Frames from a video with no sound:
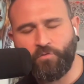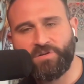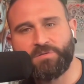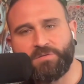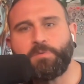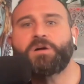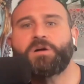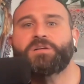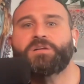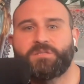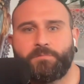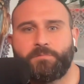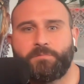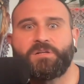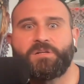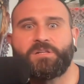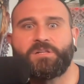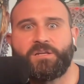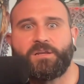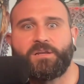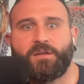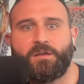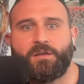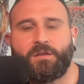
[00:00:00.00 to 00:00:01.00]
more
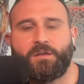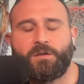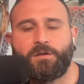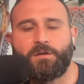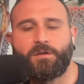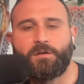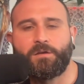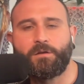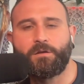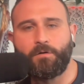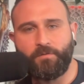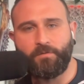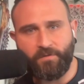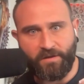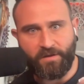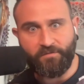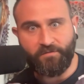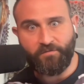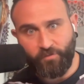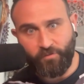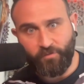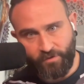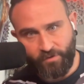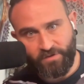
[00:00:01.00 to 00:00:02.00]
responsibility, you know,
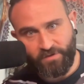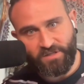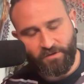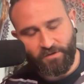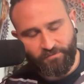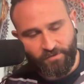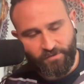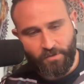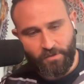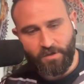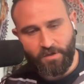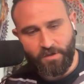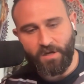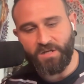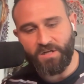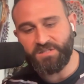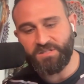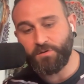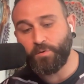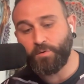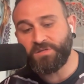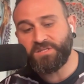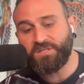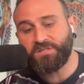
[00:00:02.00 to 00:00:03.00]
like for yourself and your
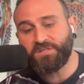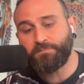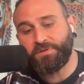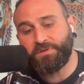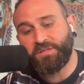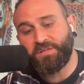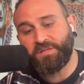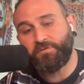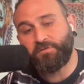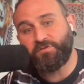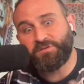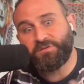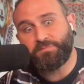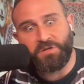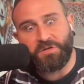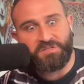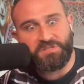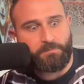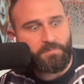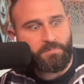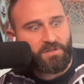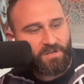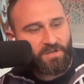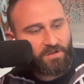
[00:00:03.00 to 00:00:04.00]
consequences, but then
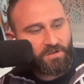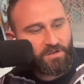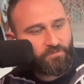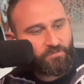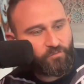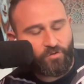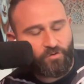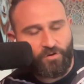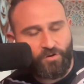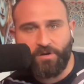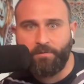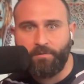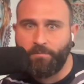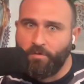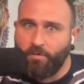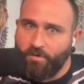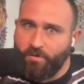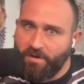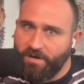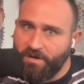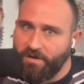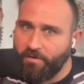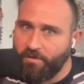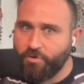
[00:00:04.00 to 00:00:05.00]
responsibility for your
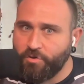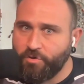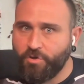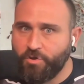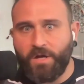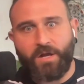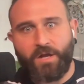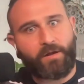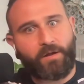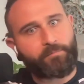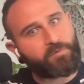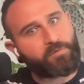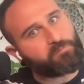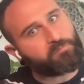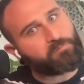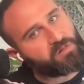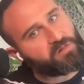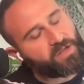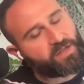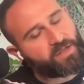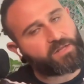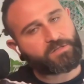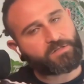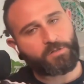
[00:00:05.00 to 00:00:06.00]
community, the tribe, the
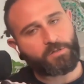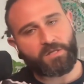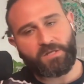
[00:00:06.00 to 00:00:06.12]
planet.